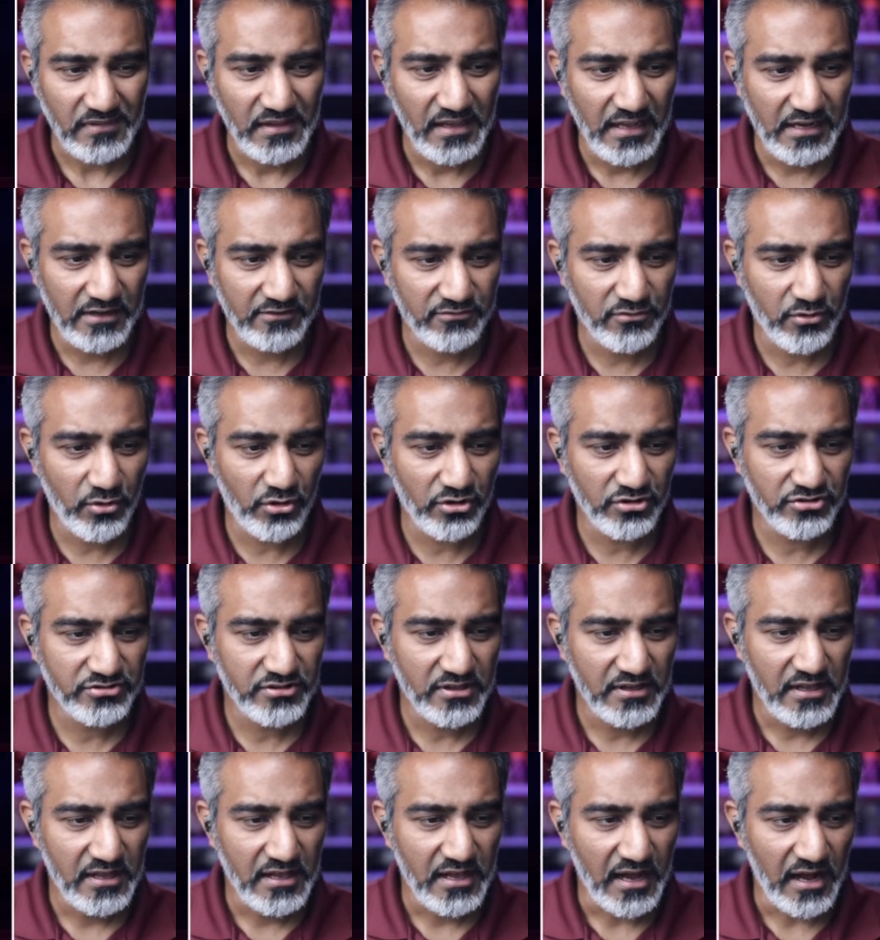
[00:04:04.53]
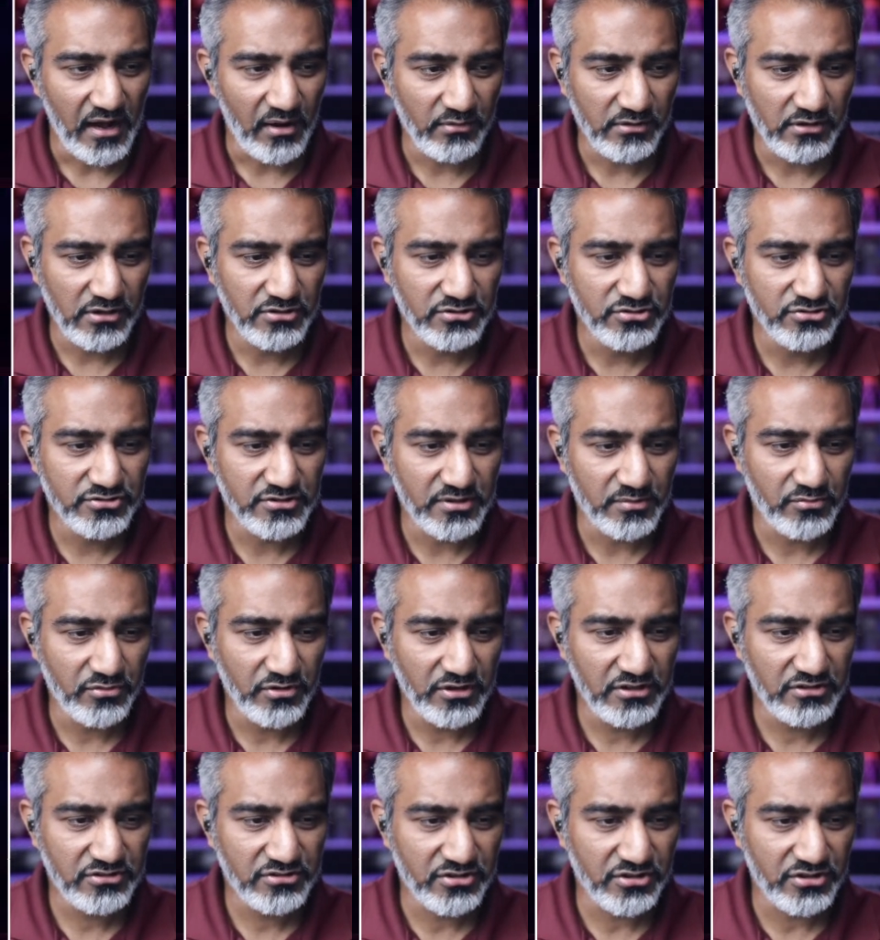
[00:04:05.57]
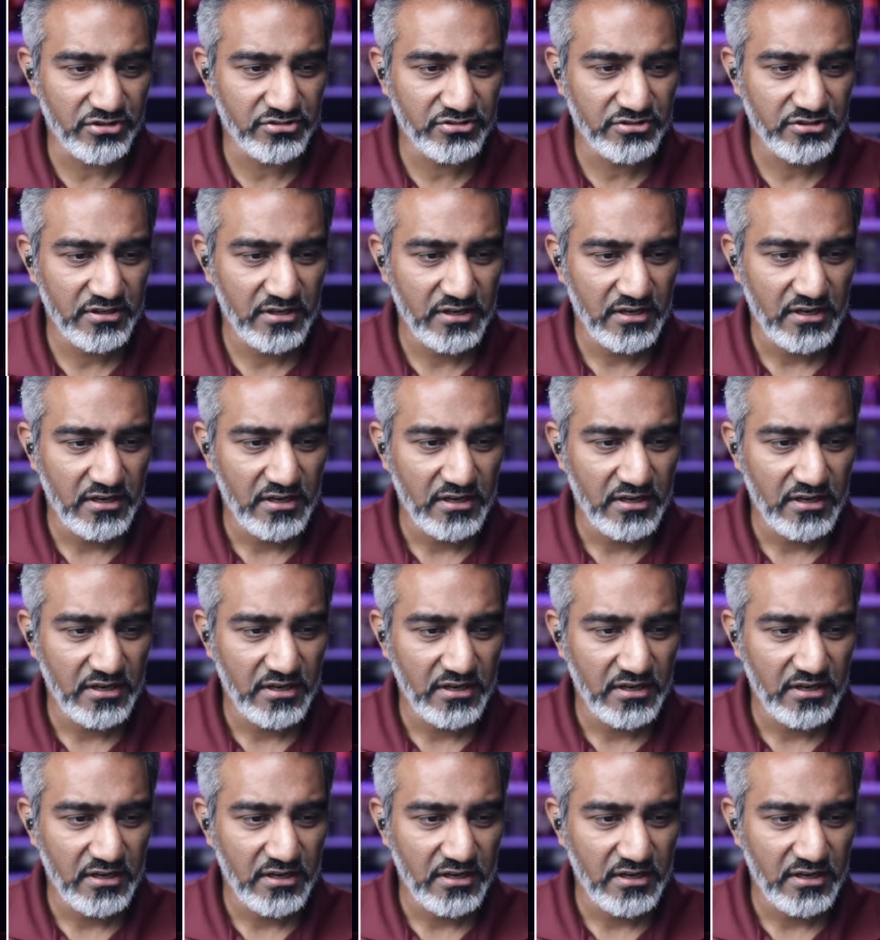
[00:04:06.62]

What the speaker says: And of course, I want to do some research.